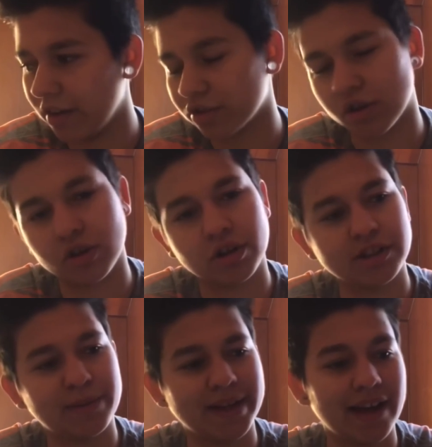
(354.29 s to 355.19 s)
this girl
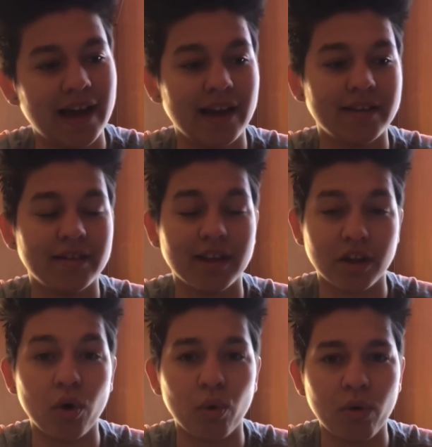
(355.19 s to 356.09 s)
looks at my dad, like
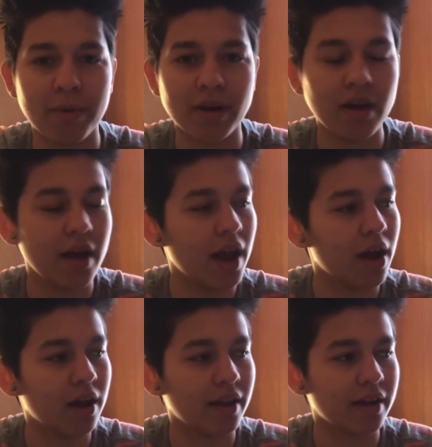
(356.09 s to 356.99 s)
an old woman,
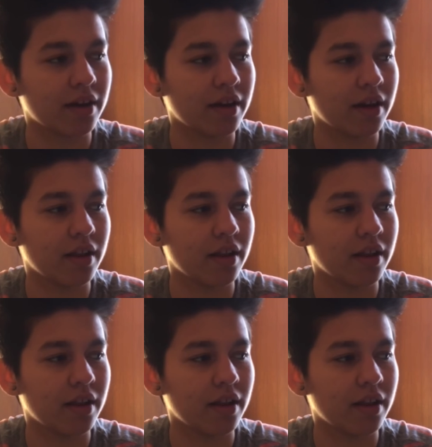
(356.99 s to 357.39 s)
and, like,